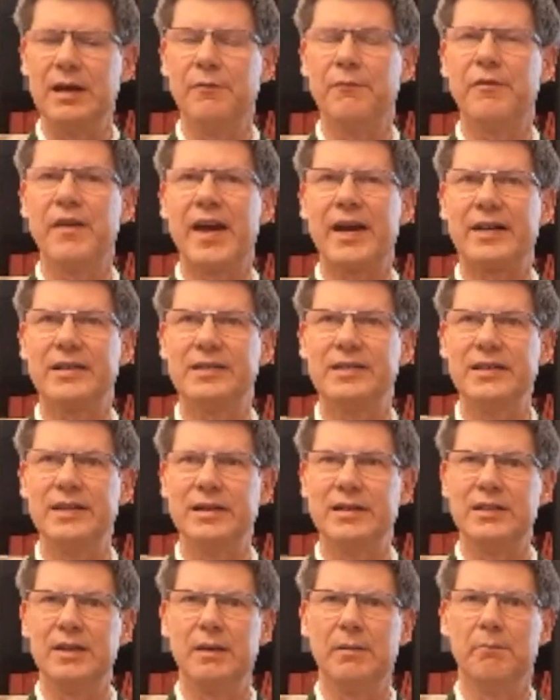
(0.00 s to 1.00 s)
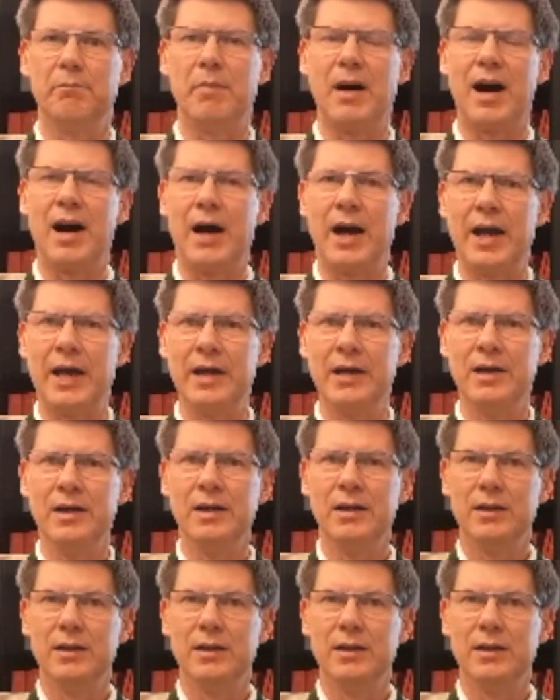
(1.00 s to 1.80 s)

affected by